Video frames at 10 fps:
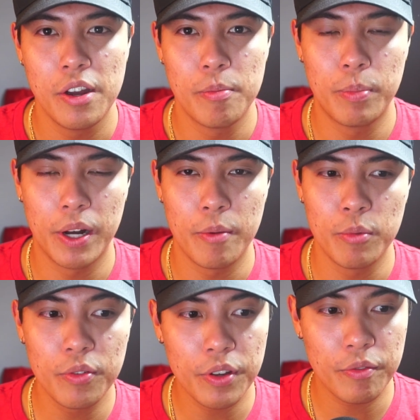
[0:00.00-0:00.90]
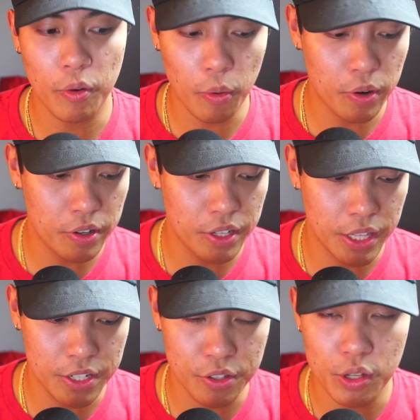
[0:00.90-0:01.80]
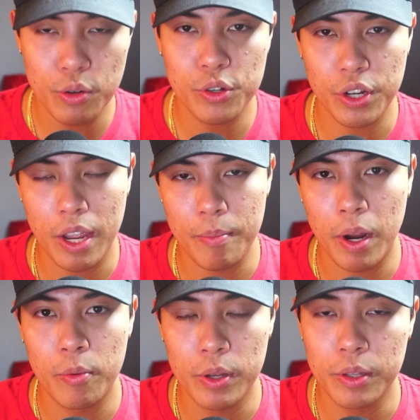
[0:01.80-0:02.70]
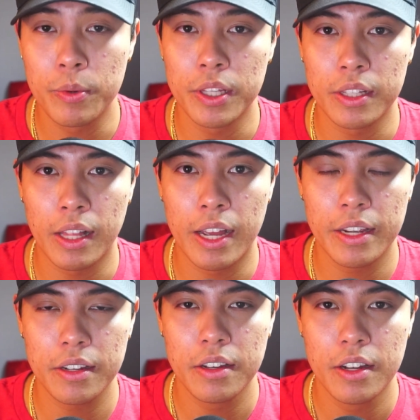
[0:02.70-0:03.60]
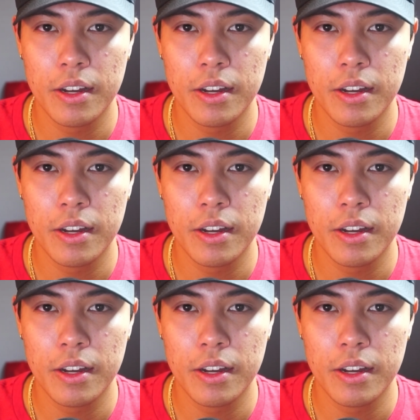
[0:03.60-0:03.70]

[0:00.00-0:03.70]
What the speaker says: But moving forward, this new shape I really like